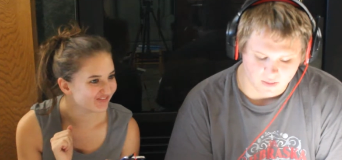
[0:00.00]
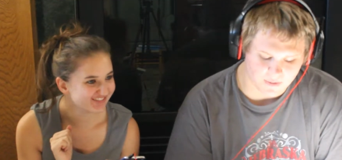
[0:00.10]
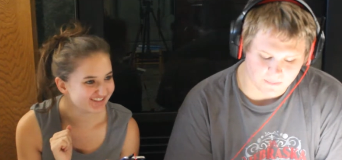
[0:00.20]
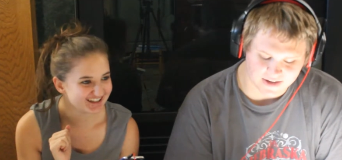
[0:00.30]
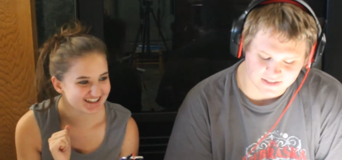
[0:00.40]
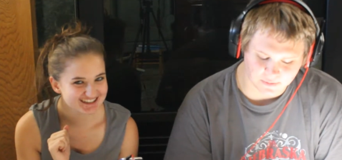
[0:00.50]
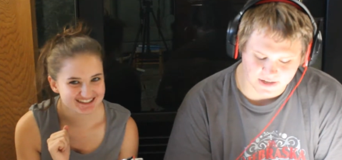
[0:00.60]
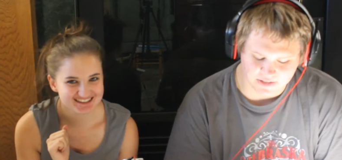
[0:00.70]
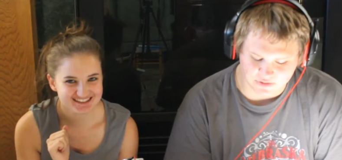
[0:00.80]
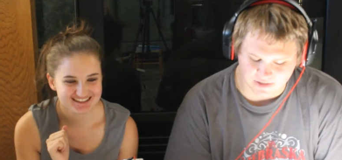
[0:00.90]
Speaker 1: The best
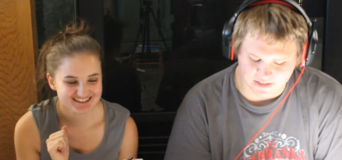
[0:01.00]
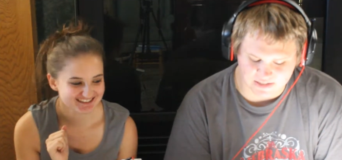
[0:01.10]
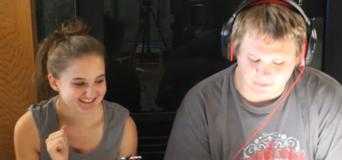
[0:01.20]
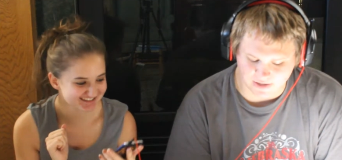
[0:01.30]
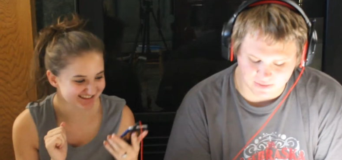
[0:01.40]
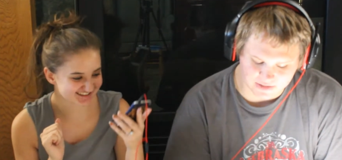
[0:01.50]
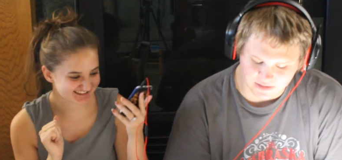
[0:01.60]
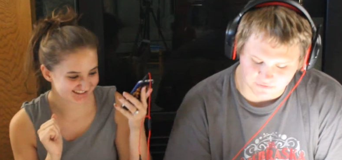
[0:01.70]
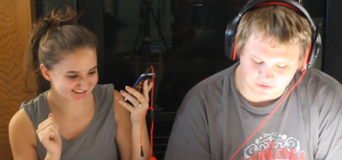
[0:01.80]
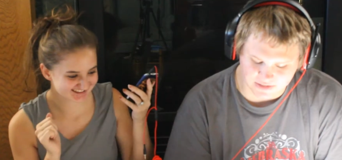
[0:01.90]
way to explain the
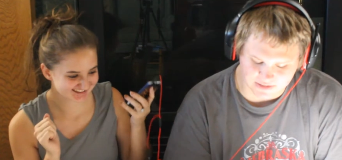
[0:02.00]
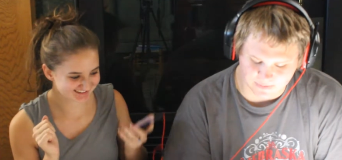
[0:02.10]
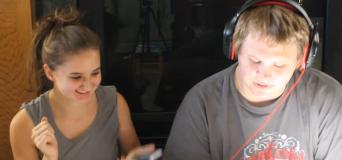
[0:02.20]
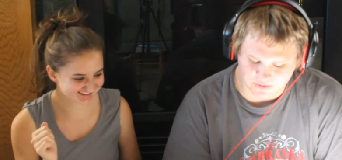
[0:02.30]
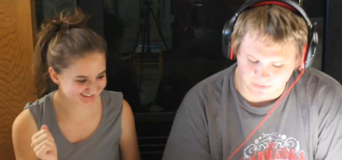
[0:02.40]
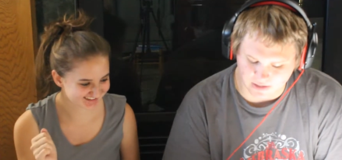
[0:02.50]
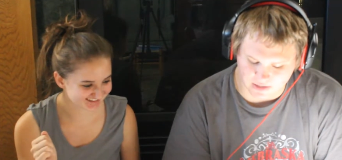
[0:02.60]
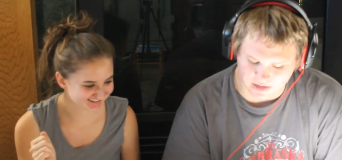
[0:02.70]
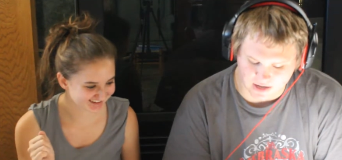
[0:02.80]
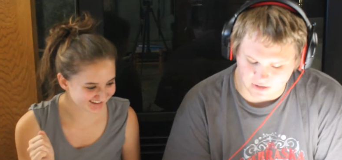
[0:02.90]
difference
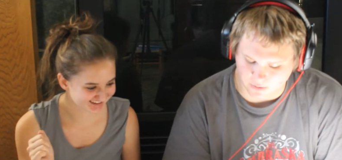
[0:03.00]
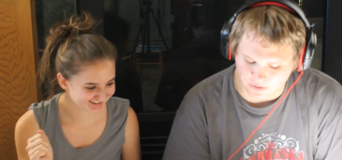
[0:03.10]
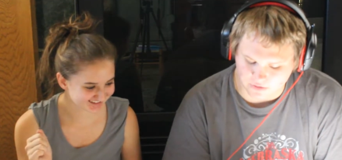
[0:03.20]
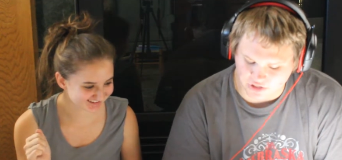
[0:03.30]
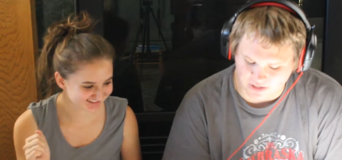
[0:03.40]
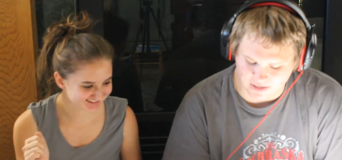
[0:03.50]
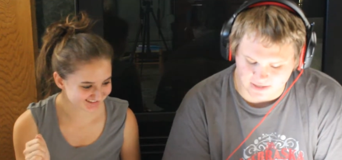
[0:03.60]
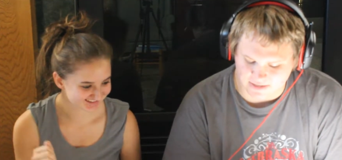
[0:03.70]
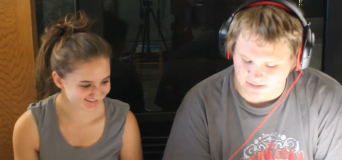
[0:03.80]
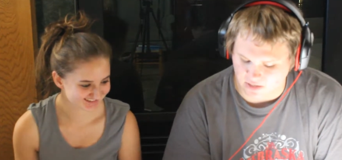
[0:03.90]
between
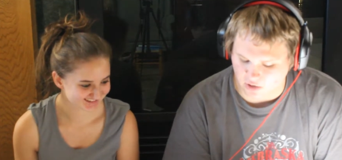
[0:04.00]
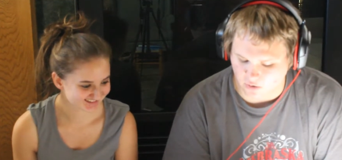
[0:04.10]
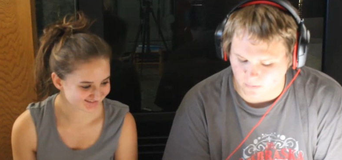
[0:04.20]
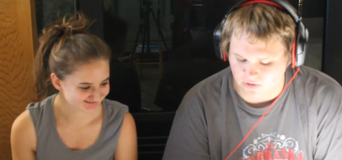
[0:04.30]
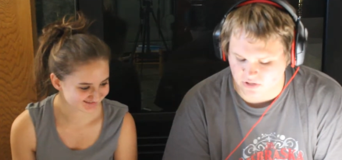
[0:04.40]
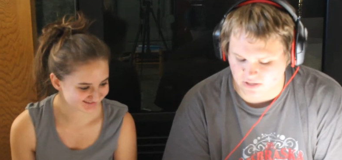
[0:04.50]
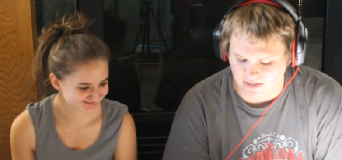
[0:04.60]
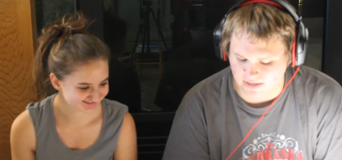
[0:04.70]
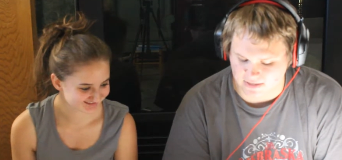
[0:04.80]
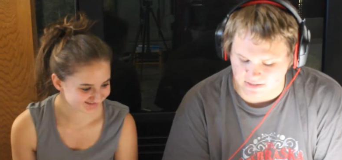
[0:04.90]
heterogeneous and
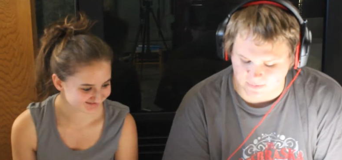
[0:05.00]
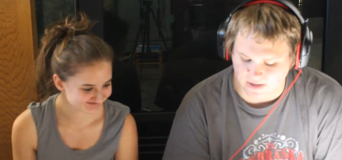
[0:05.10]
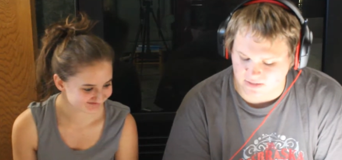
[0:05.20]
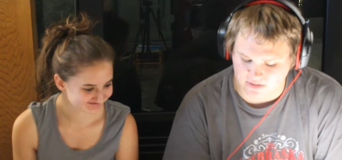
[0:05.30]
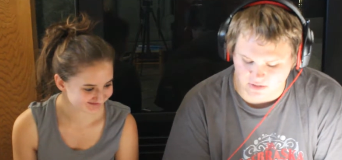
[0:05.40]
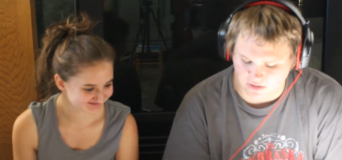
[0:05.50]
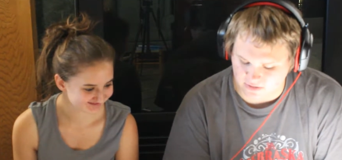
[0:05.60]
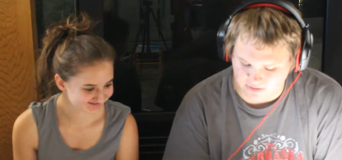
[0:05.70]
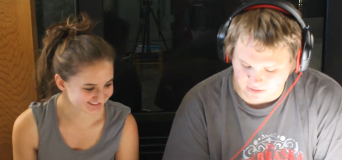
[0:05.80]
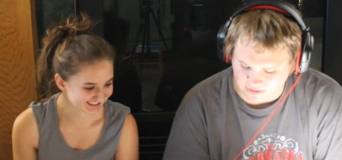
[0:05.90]
homogeneous
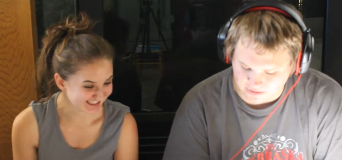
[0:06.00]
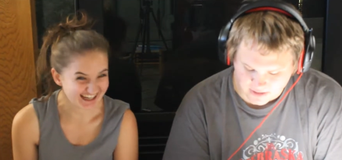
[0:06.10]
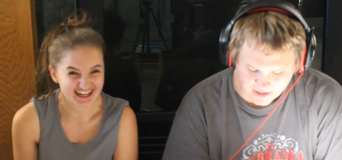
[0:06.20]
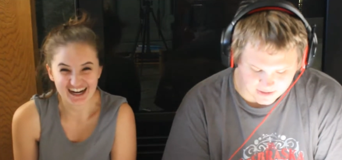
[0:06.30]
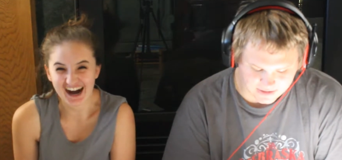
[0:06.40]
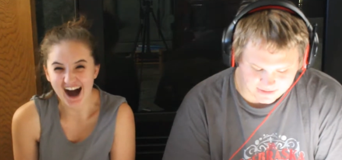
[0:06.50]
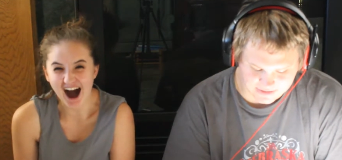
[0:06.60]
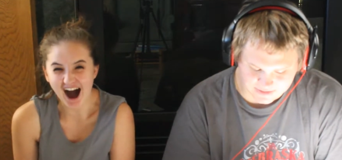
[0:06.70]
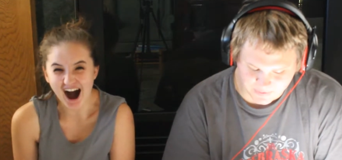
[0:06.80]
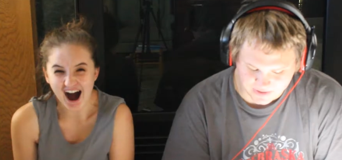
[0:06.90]
mixtures is
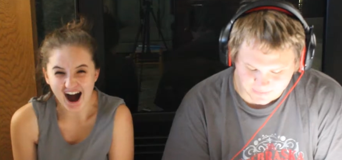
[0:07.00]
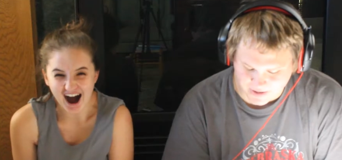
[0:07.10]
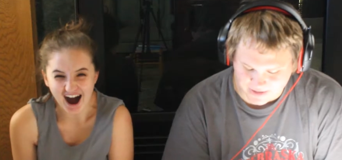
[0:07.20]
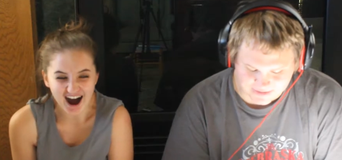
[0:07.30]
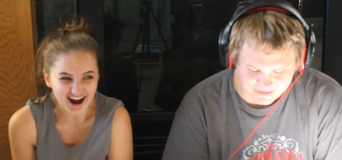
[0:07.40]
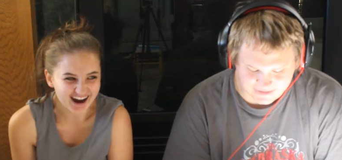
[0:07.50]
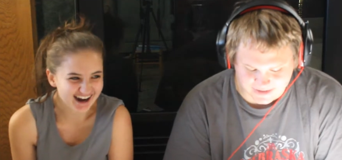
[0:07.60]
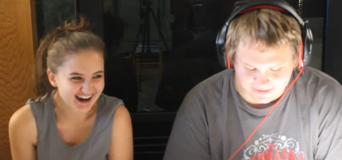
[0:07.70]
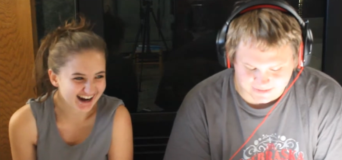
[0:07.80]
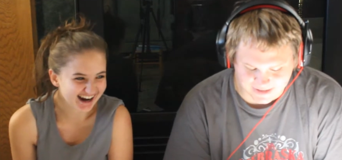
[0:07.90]
this by, by
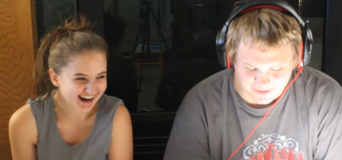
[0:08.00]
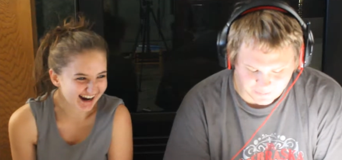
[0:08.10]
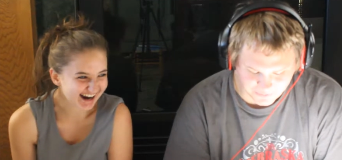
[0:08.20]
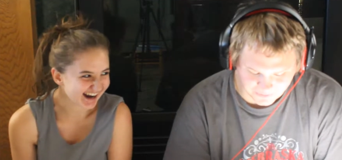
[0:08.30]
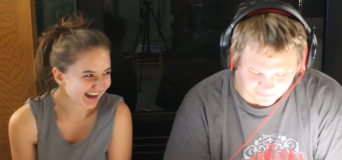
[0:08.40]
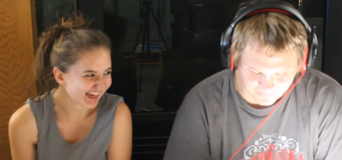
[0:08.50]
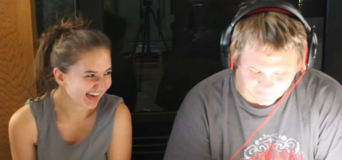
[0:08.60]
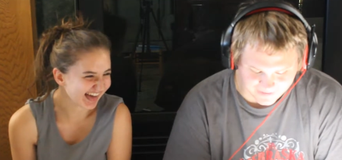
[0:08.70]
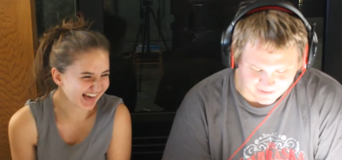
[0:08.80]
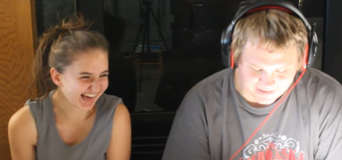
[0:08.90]
example.
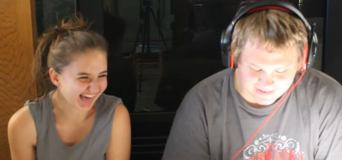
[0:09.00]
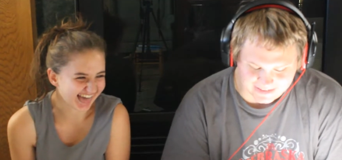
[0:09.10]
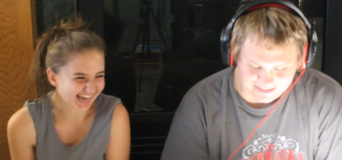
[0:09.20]
In